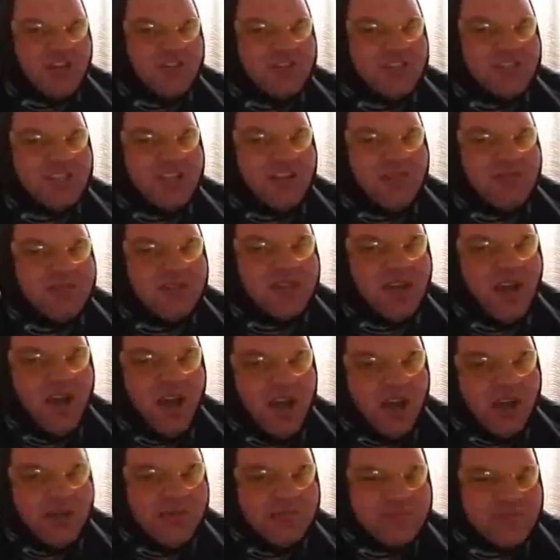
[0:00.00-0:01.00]
Just
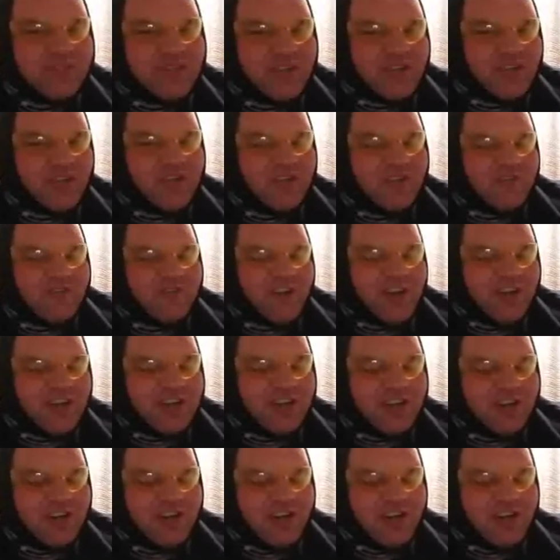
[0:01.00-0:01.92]
sometimes when